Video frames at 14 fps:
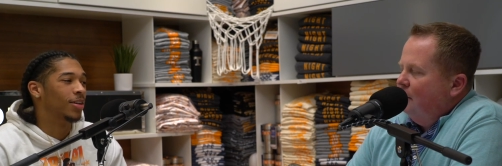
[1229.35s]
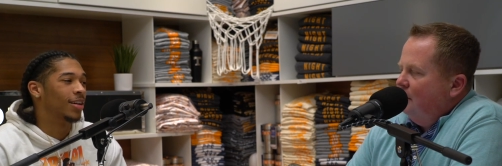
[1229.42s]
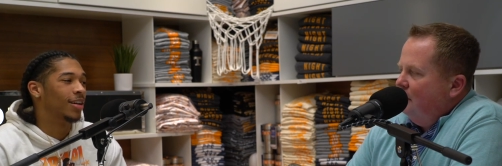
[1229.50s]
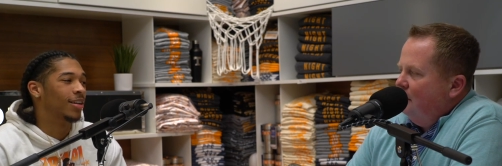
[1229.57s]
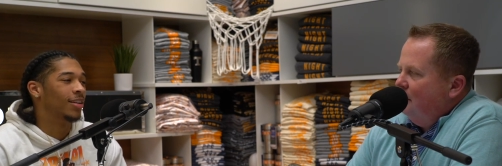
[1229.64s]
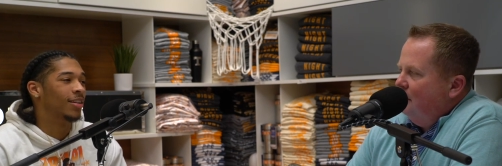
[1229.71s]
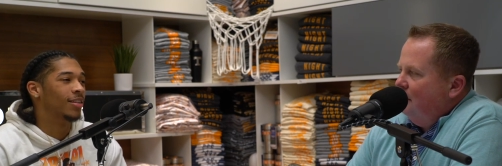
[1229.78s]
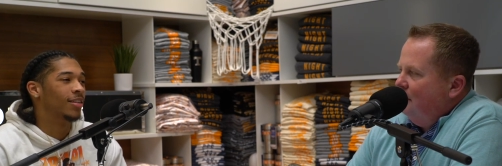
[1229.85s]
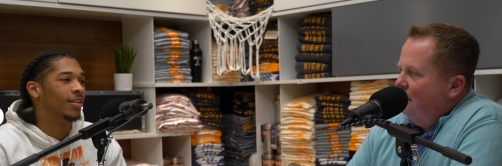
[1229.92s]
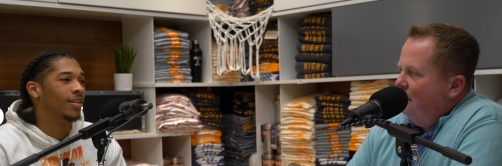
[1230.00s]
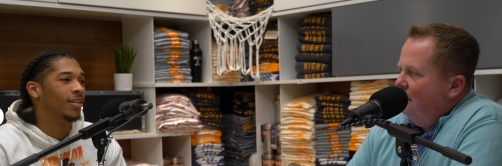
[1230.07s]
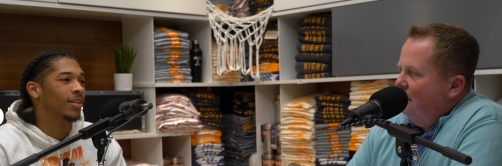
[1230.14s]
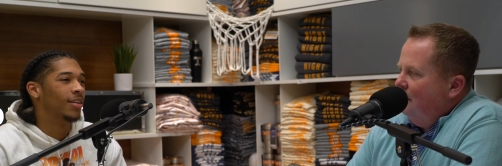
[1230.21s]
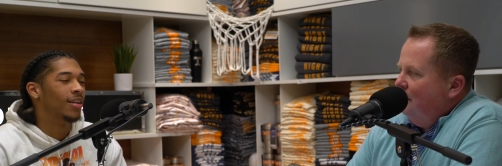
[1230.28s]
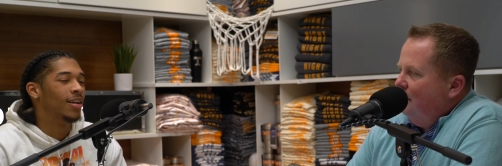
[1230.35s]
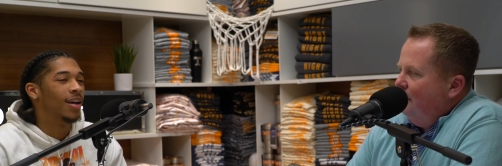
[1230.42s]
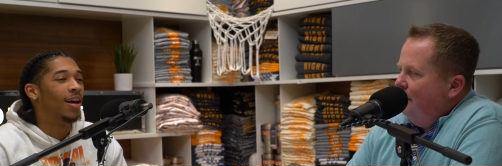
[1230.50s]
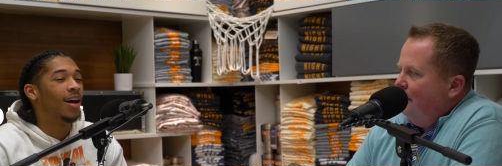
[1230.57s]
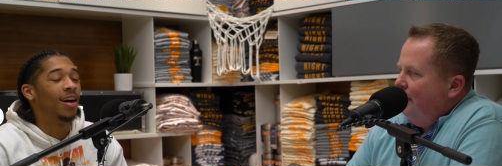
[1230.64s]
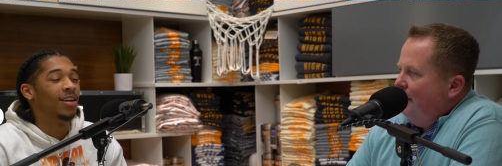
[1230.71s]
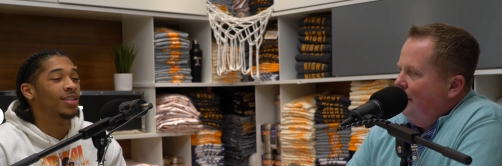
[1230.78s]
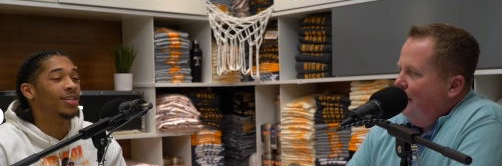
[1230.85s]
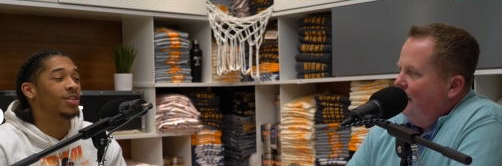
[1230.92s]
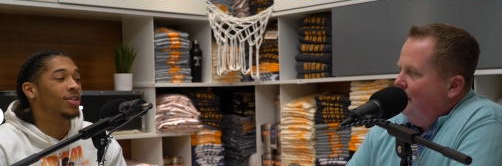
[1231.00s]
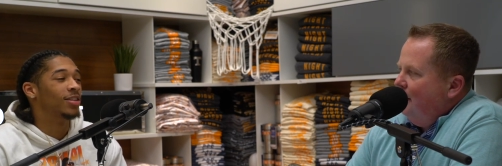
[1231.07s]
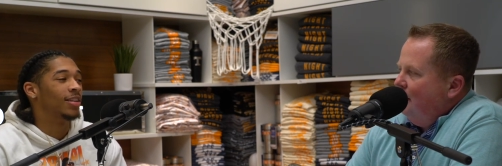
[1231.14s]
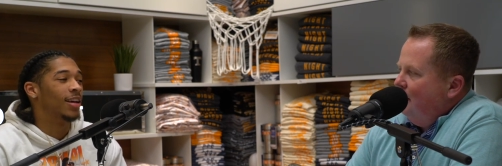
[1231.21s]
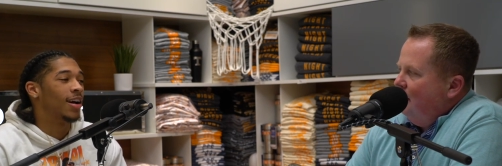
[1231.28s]
Speaker 1: Along that line. I honestly
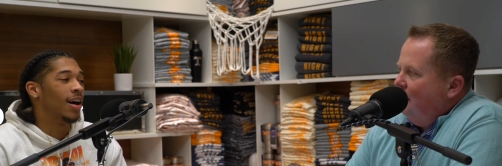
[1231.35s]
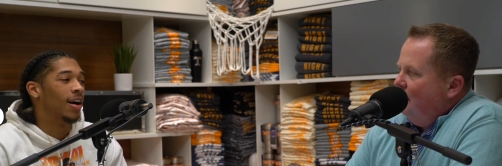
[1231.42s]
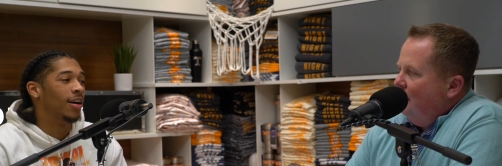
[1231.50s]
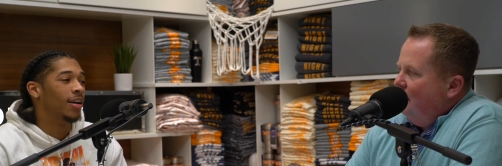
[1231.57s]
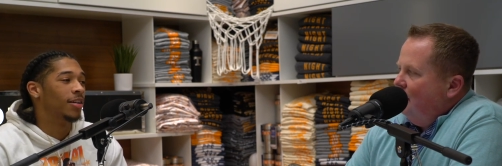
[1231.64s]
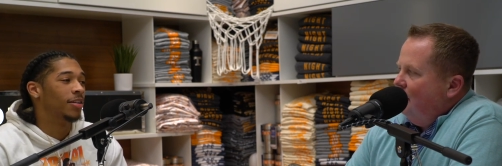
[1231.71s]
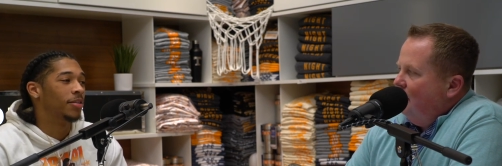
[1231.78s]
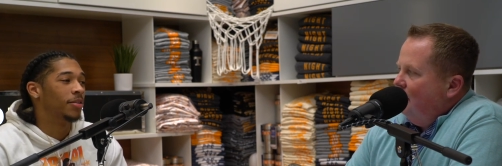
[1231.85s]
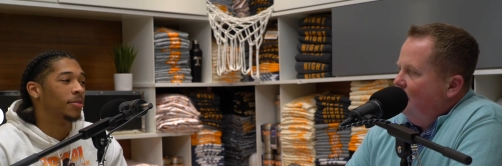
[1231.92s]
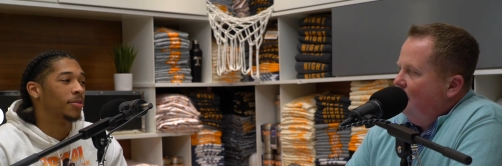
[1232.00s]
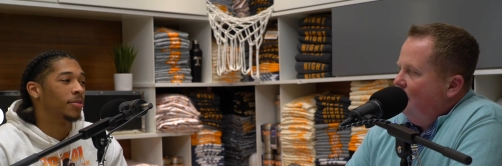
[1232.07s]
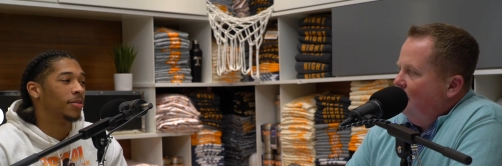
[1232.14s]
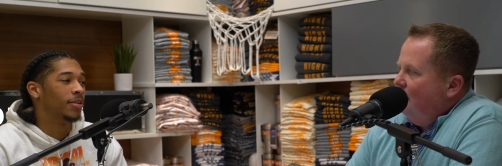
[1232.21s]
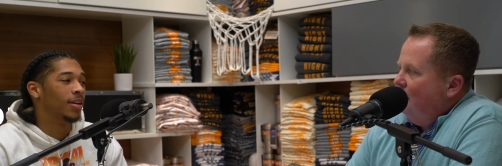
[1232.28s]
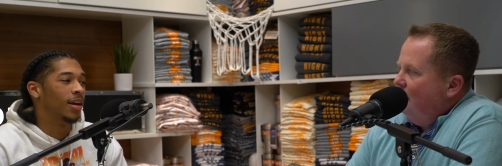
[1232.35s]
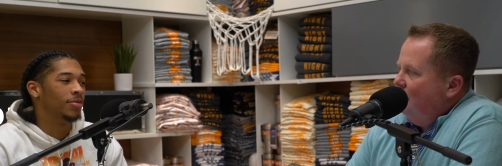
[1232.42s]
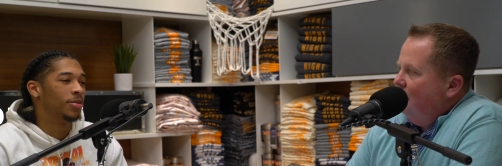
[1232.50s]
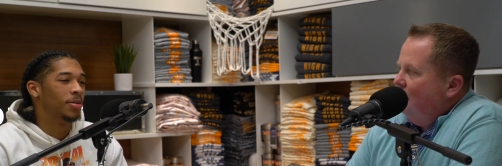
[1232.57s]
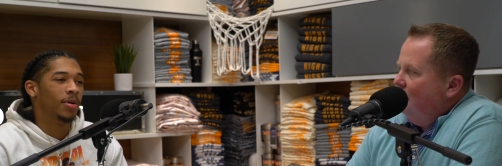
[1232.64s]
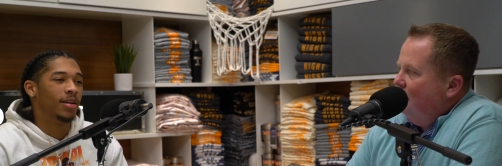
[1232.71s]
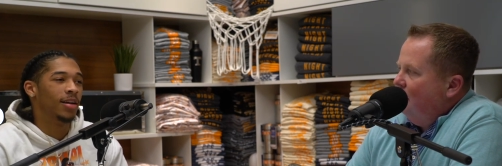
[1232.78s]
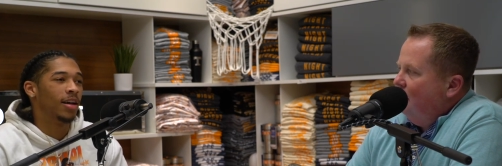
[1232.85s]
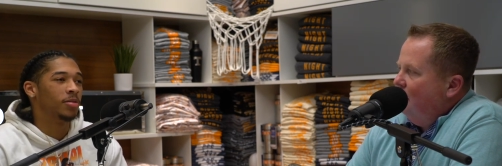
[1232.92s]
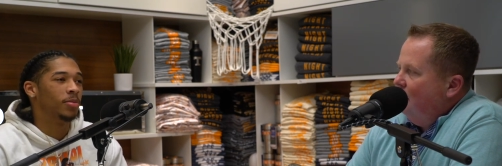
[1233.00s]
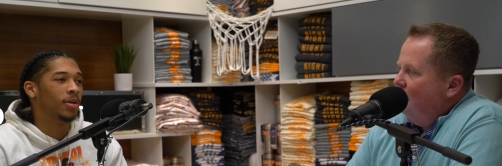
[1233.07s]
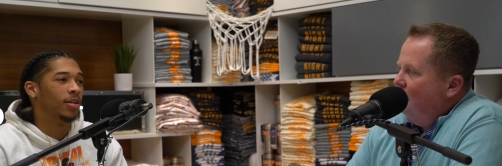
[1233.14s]
just say Kai. Like if somebody asked